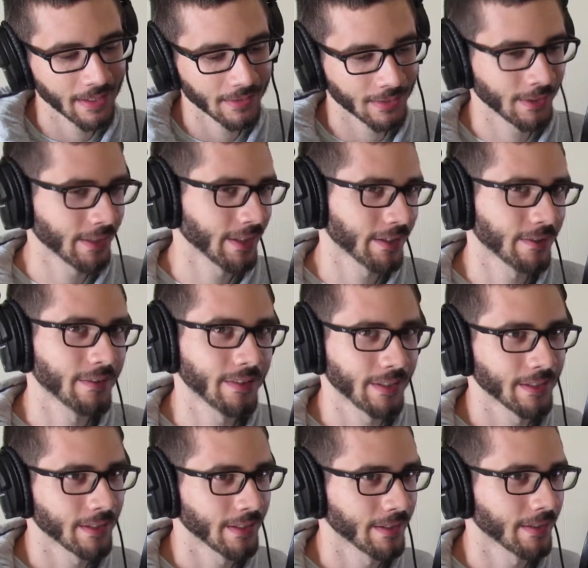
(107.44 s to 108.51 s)
Lilia
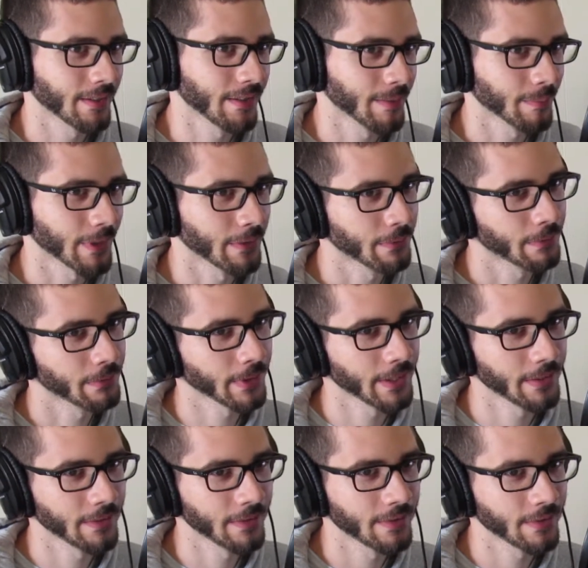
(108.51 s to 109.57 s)
Udina, my
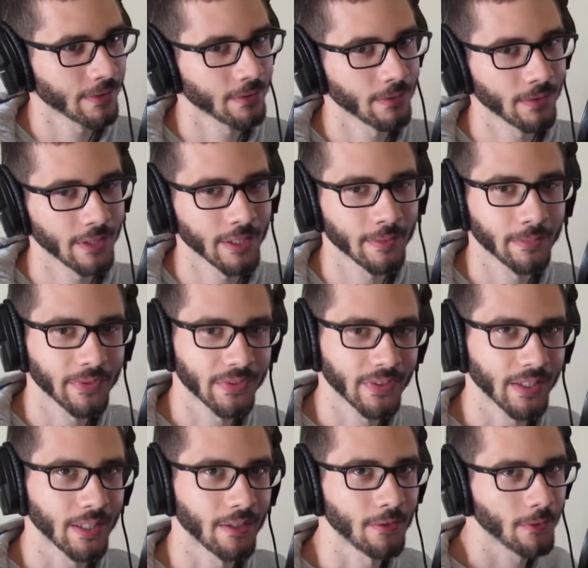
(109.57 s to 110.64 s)
friend who lives
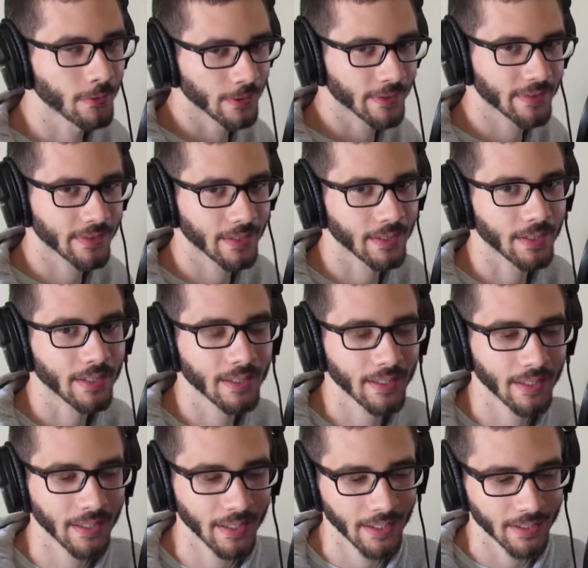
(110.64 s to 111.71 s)
in New York City,
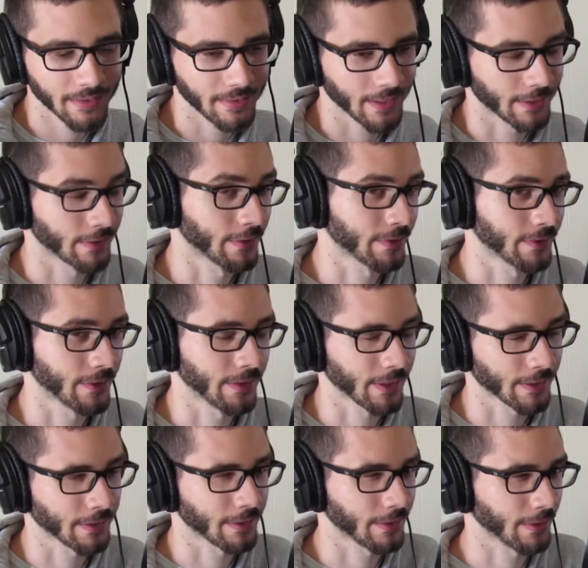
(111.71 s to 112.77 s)
she actually,
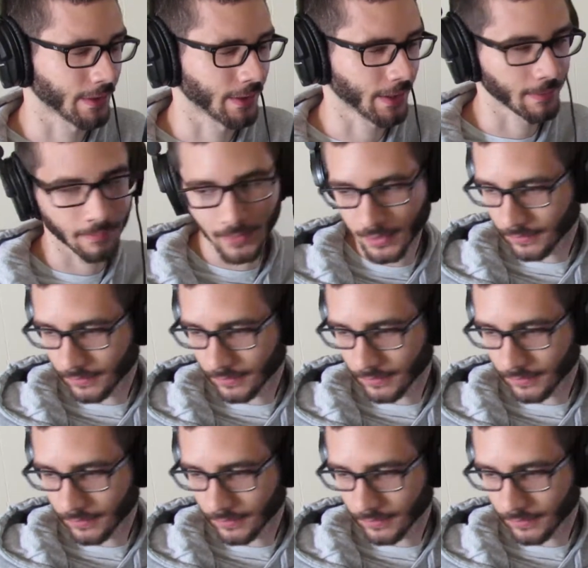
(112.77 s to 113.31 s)
she actually,